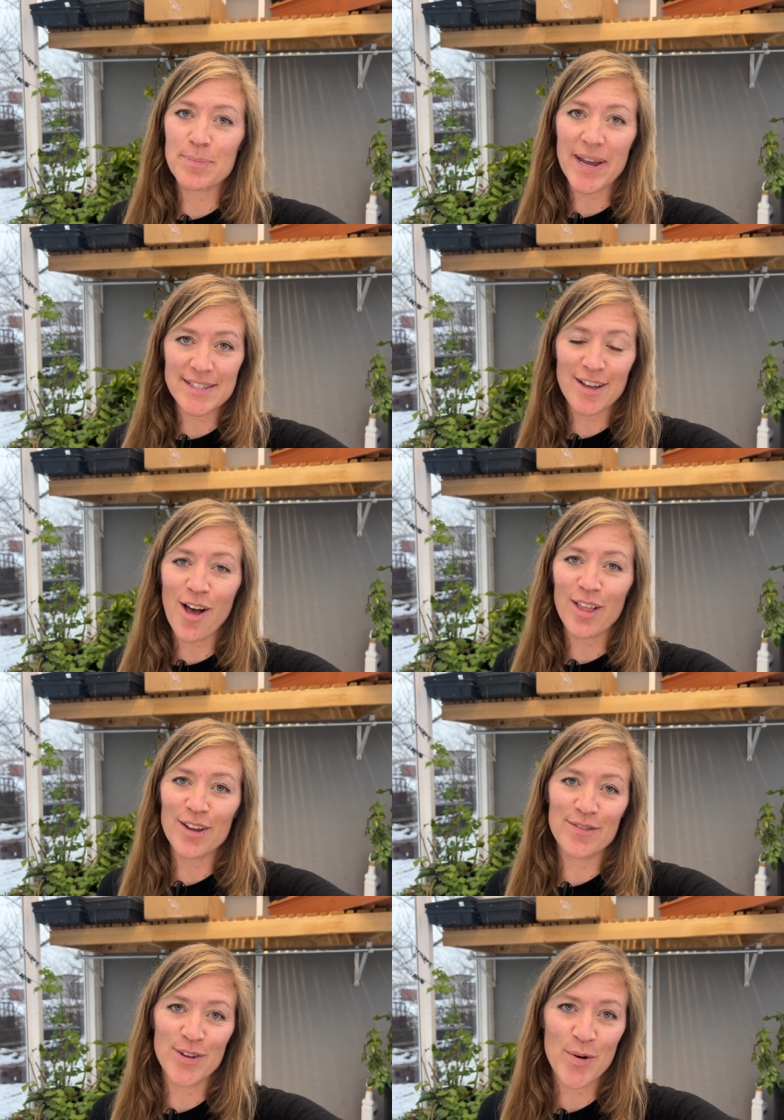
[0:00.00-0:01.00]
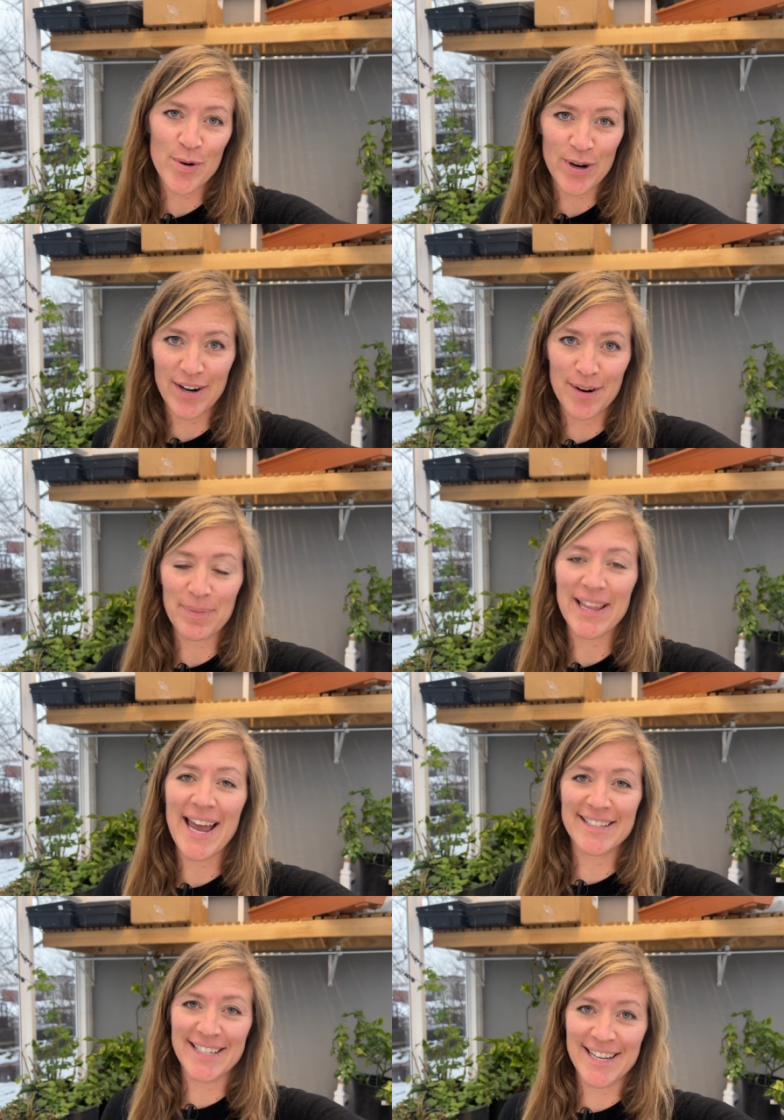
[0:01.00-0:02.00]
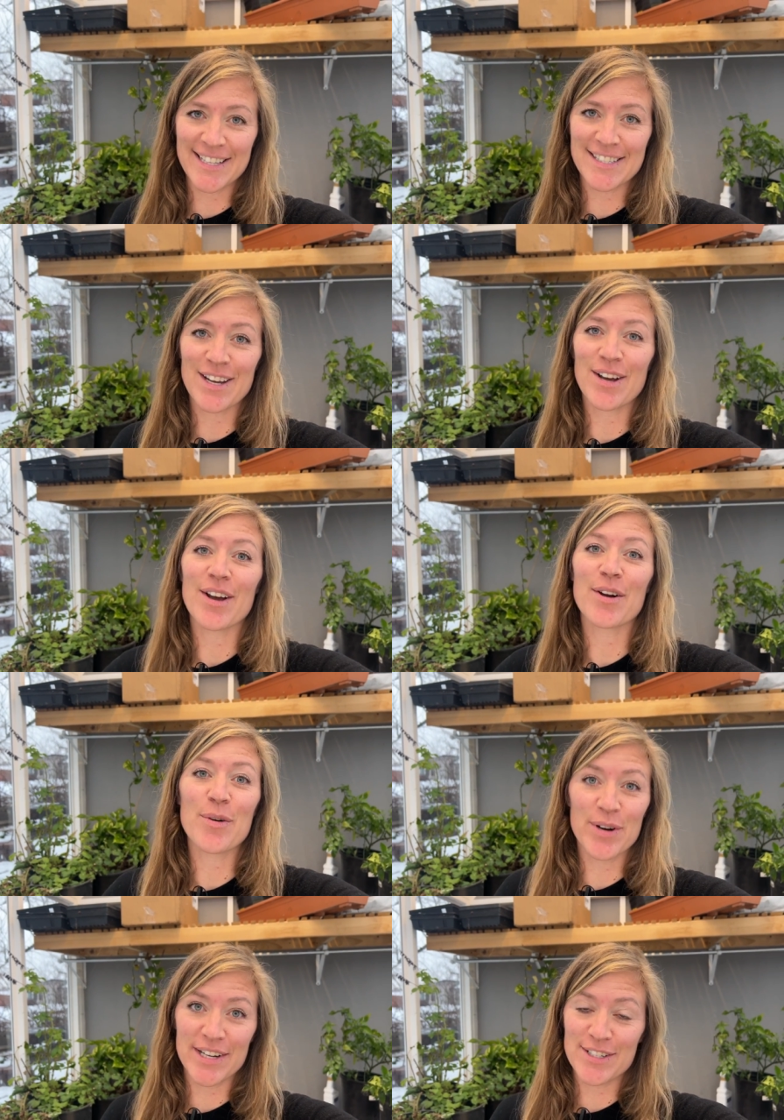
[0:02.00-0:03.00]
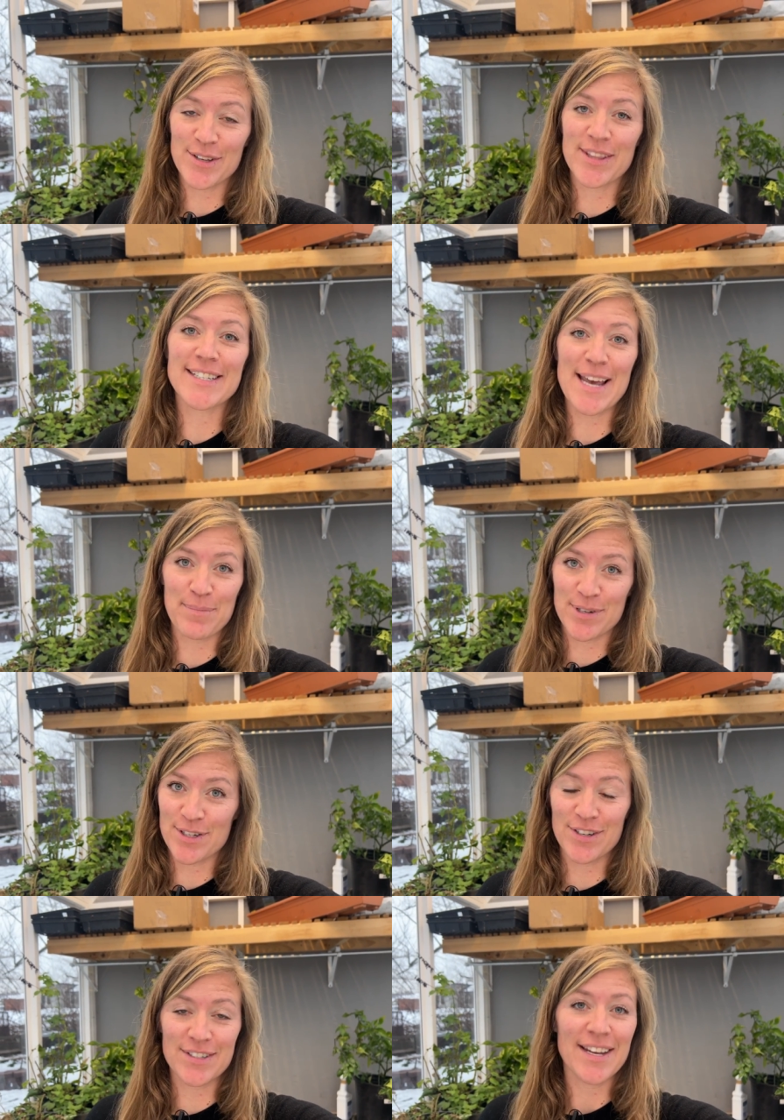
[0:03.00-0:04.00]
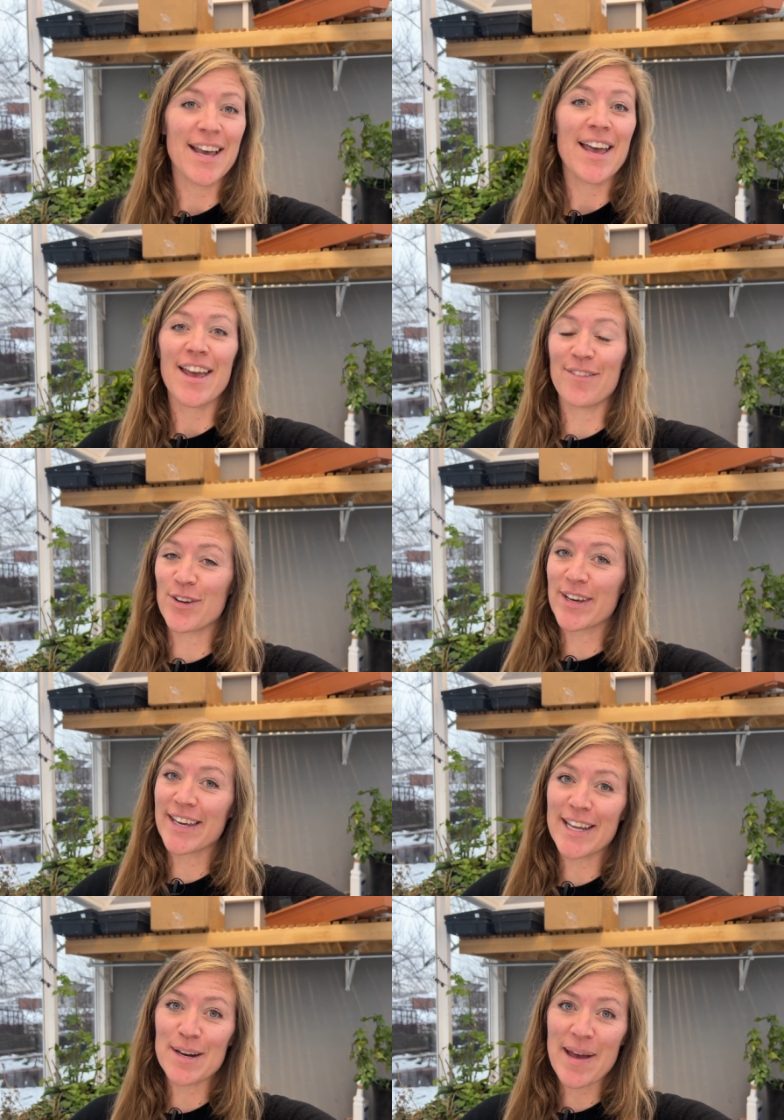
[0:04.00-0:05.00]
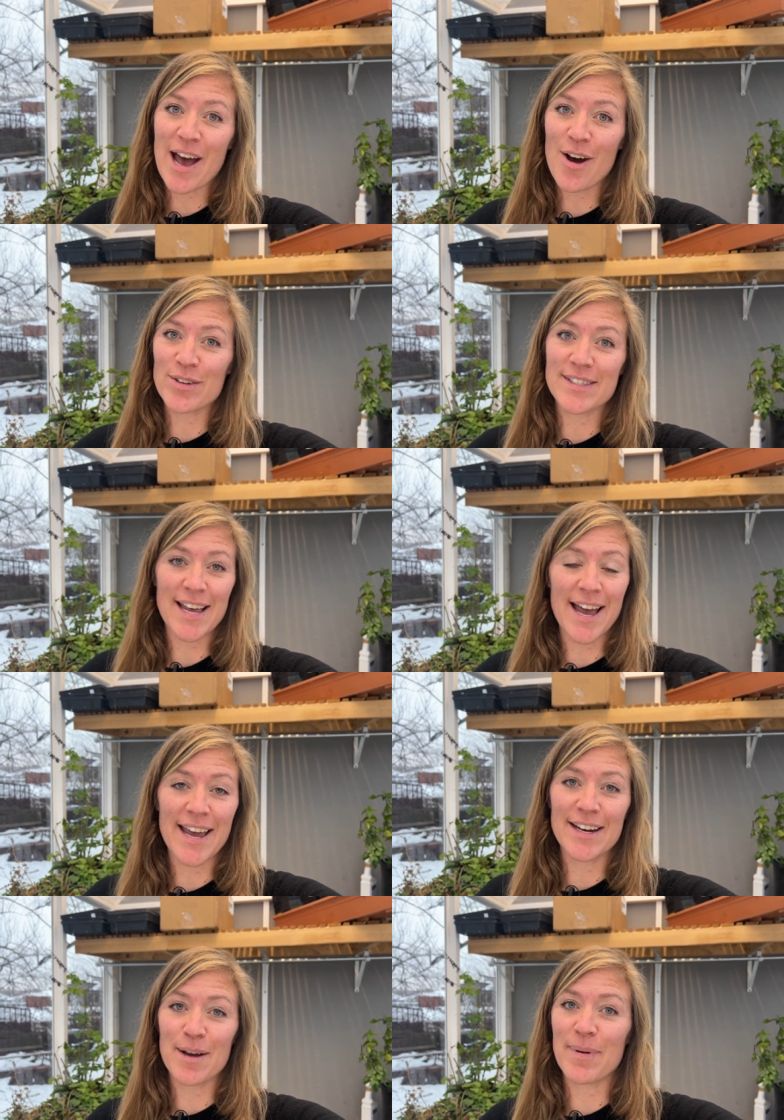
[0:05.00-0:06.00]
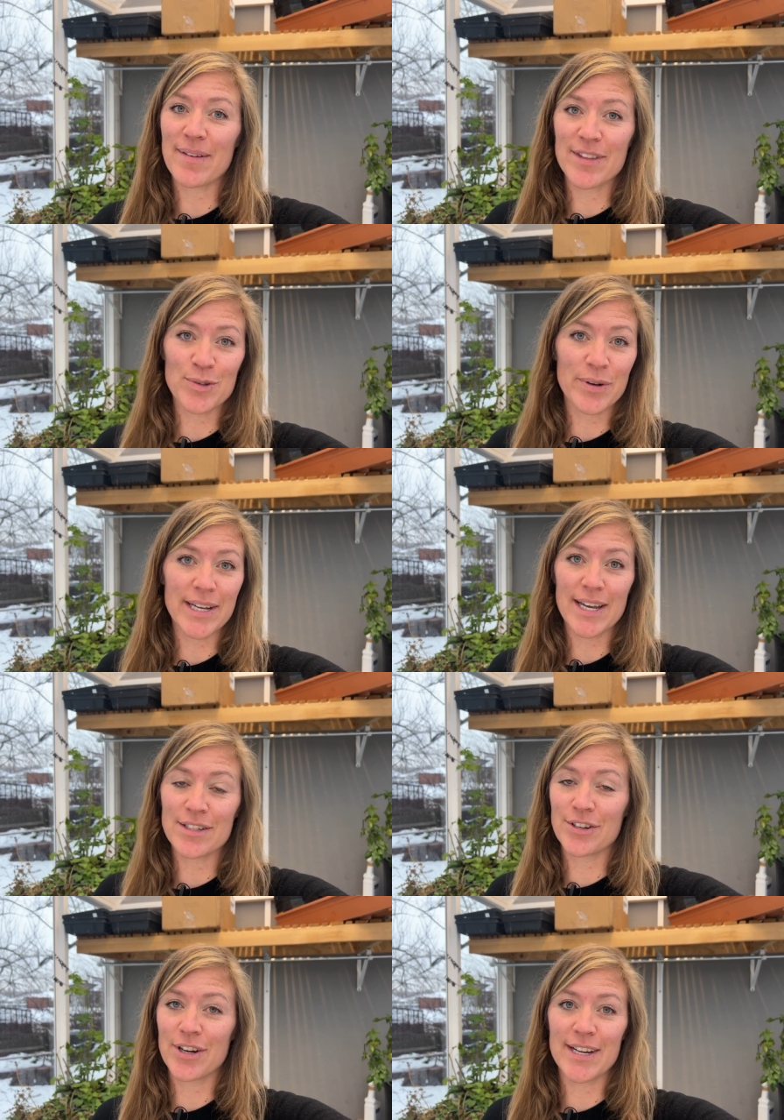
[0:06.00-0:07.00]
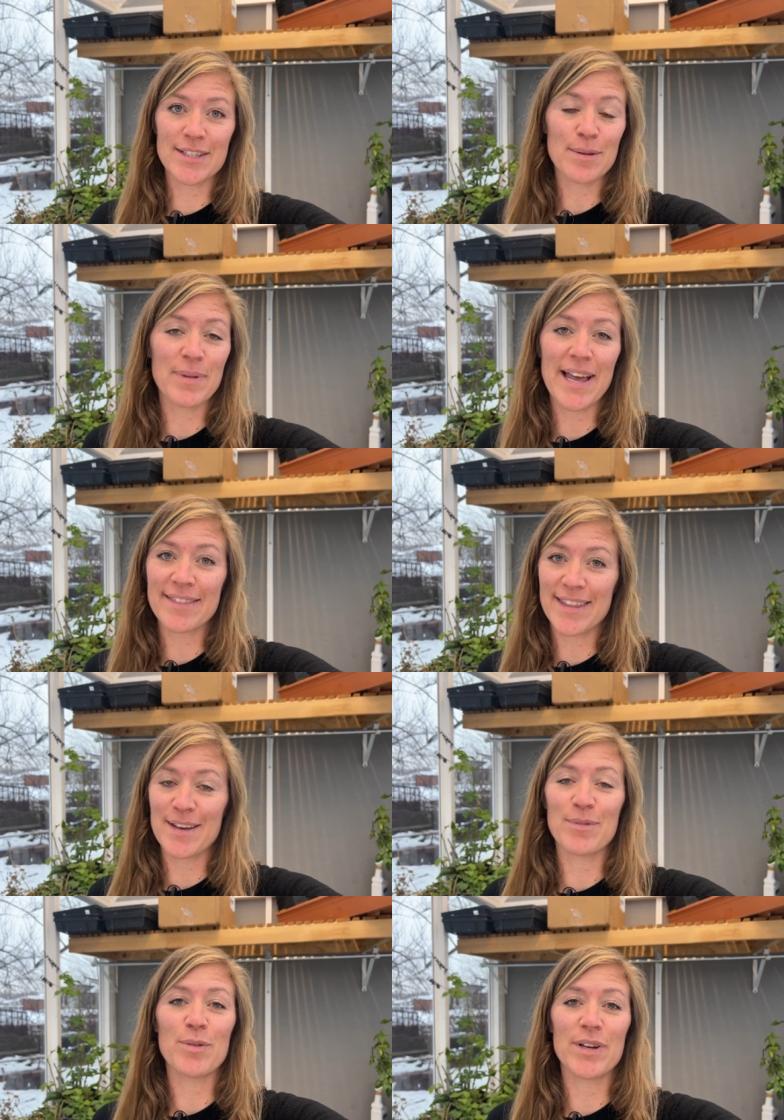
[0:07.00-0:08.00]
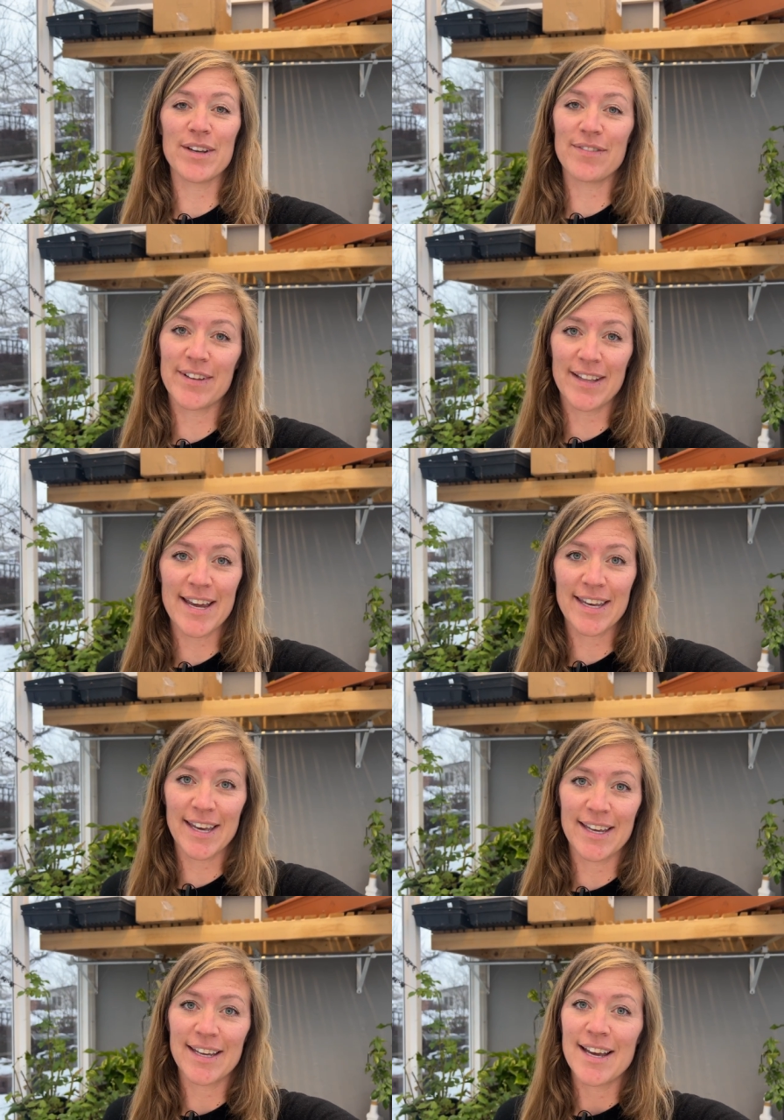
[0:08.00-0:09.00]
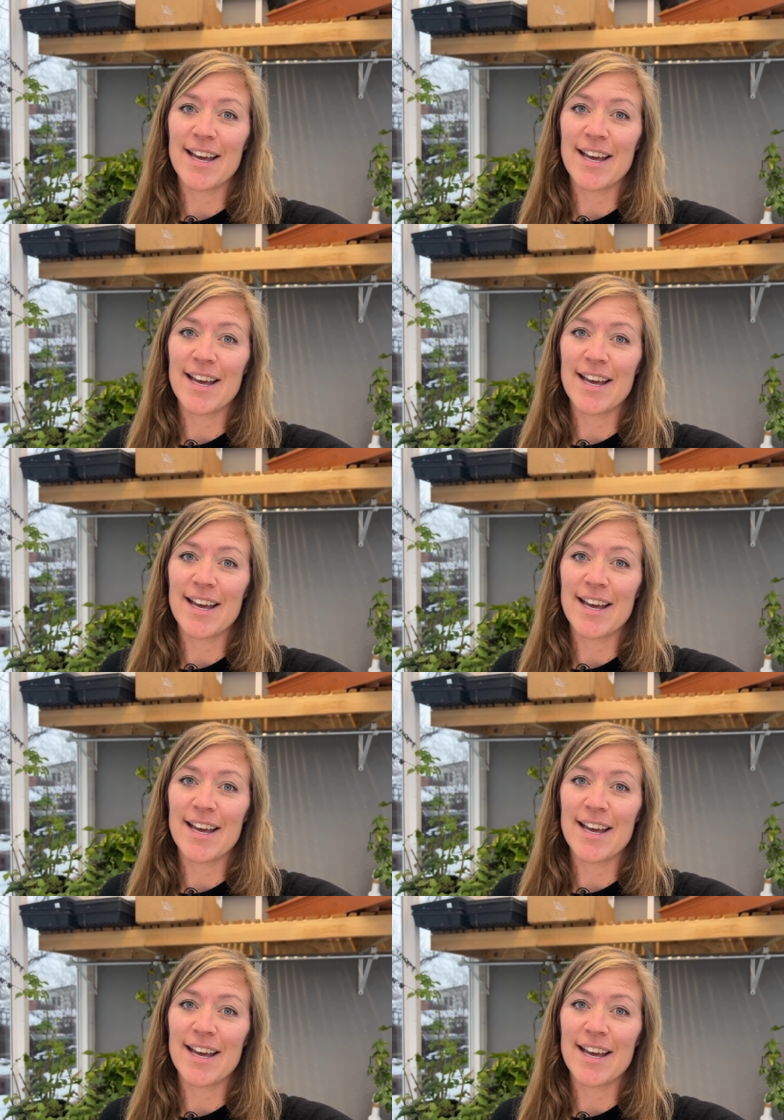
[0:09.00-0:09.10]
space all of your plantings according to the temperatures. If you can get them outside above the 28 degrees, plant them when you feel like it.